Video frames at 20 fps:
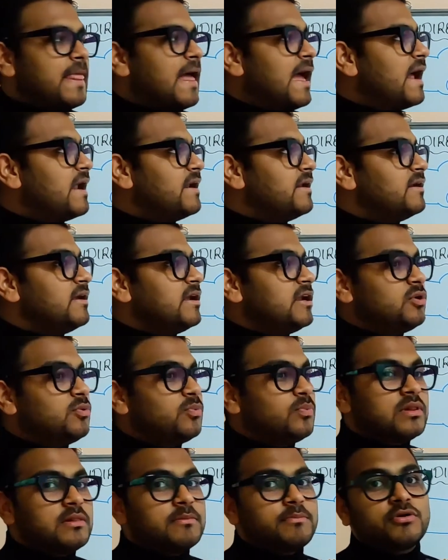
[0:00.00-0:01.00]
and
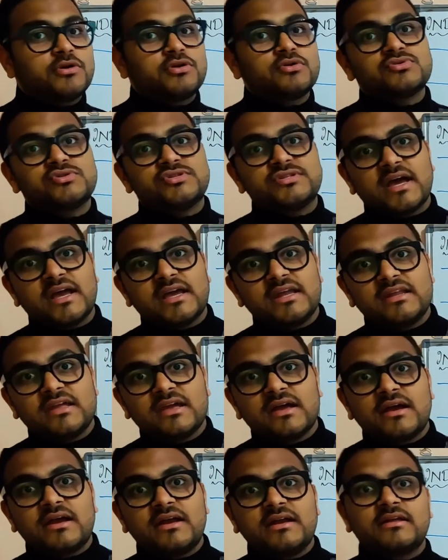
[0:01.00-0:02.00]
it will produce
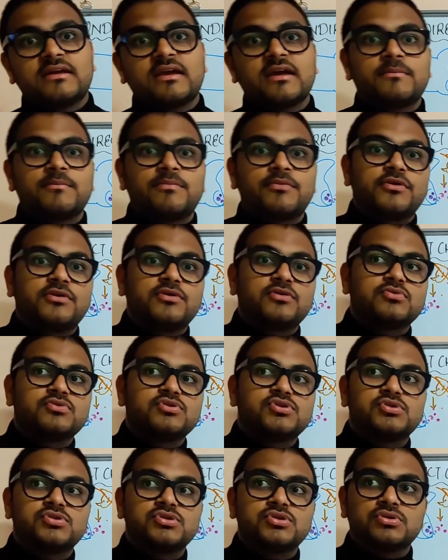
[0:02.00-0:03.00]
diarrhea, it can
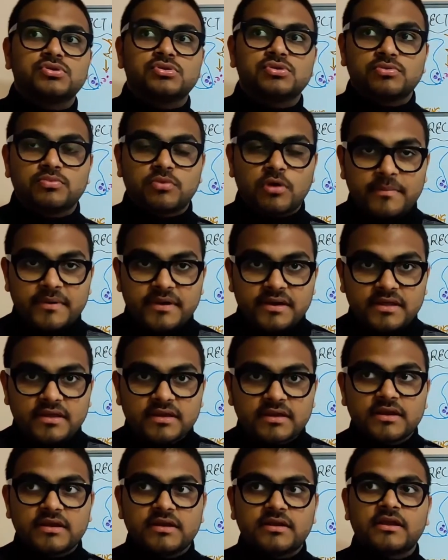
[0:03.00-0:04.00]
produce
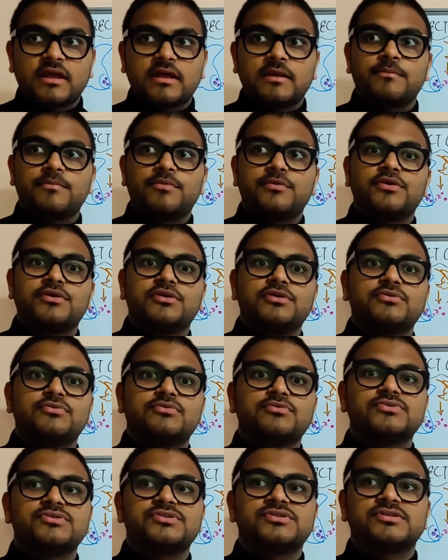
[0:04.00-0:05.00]
vomiting, it can
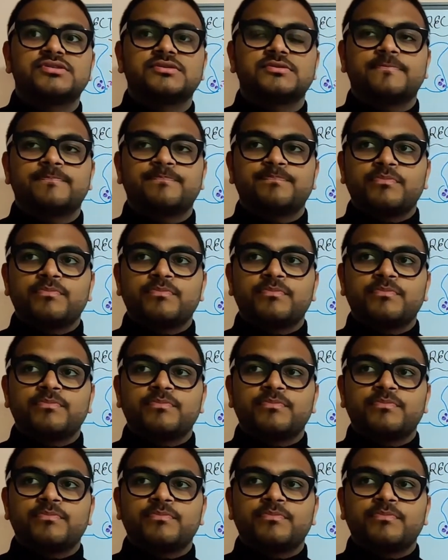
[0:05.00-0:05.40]
produce